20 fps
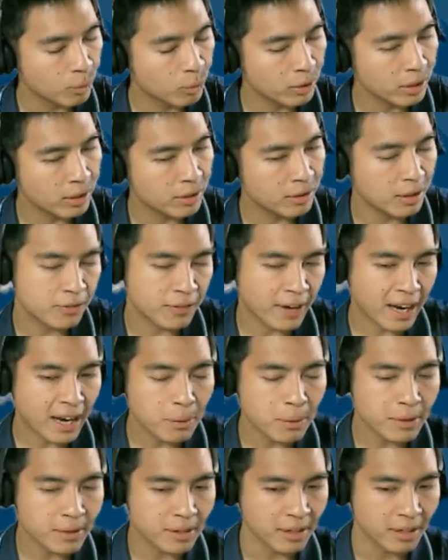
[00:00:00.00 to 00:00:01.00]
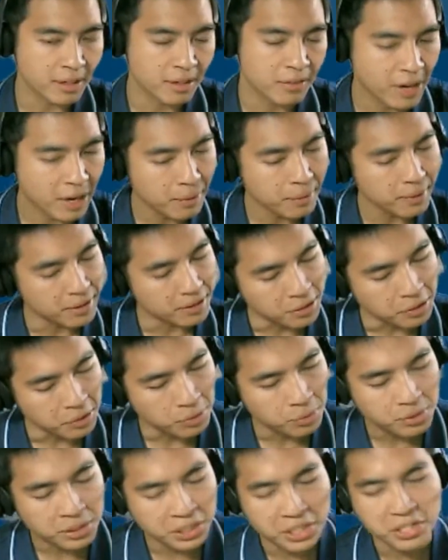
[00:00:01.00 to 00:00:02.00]
if I were a
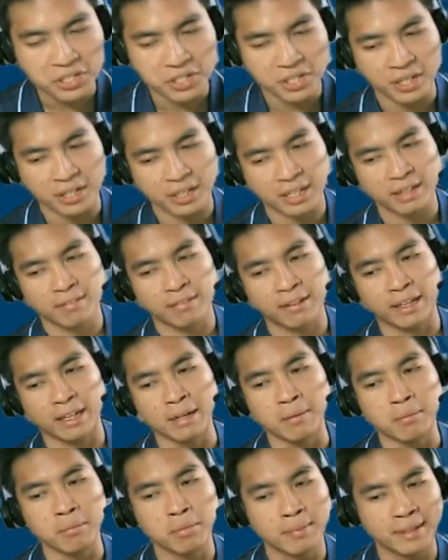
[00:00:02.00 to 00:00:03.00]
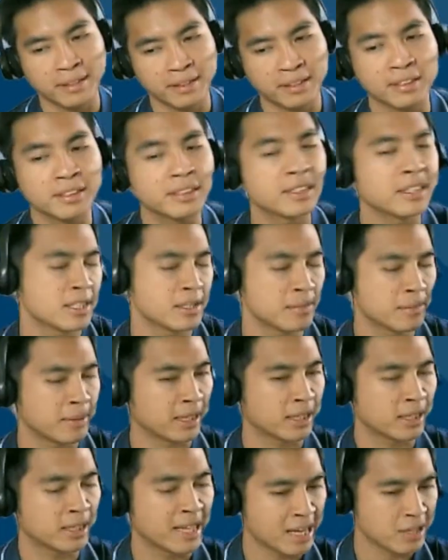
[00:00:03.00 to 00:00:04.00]
new teacher, kind of like implementing this in my
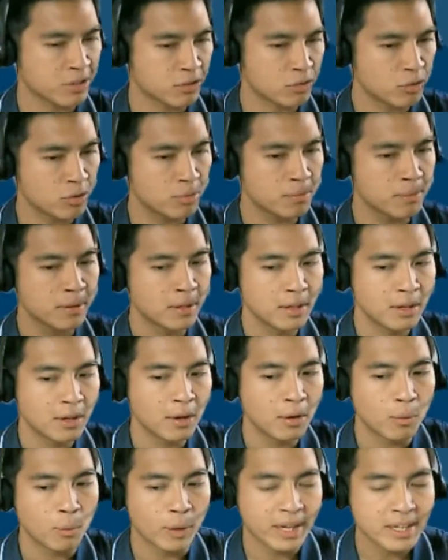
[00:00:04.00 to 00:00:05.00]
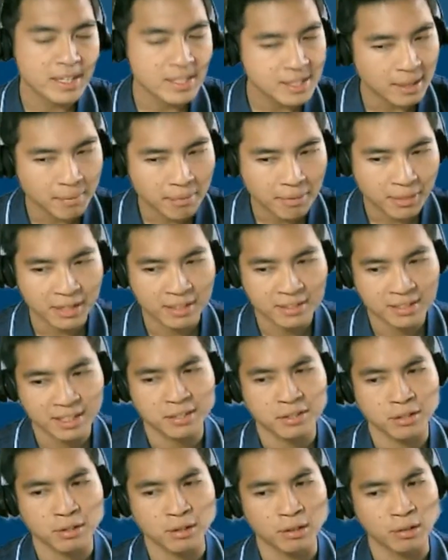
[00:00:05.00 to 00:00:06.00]
classroom, what are some things I
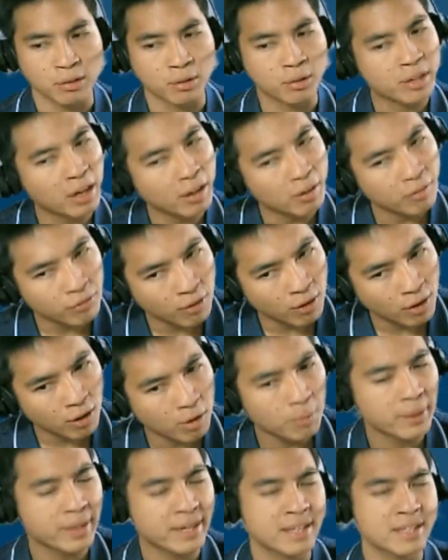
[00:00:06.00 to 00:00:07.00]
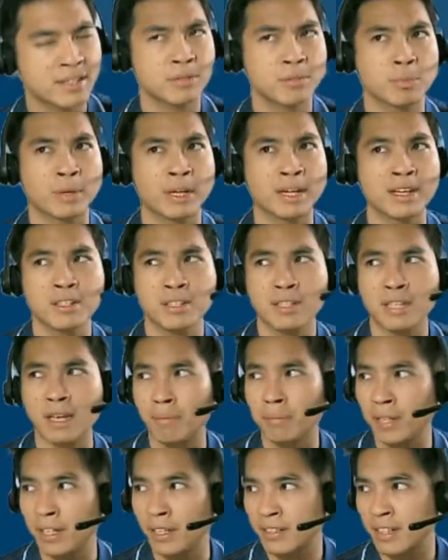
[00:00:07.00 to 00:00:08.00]
should look out for? What are
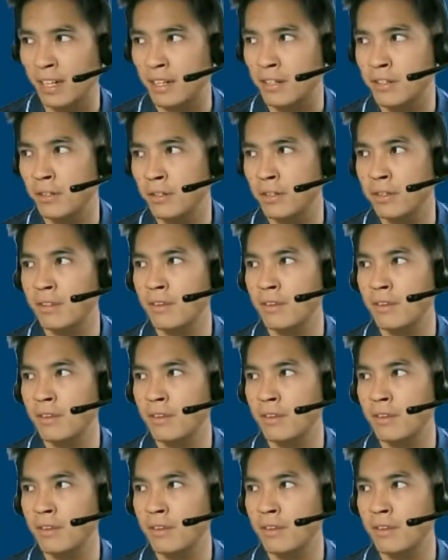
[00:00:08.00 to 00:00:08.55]
some things I should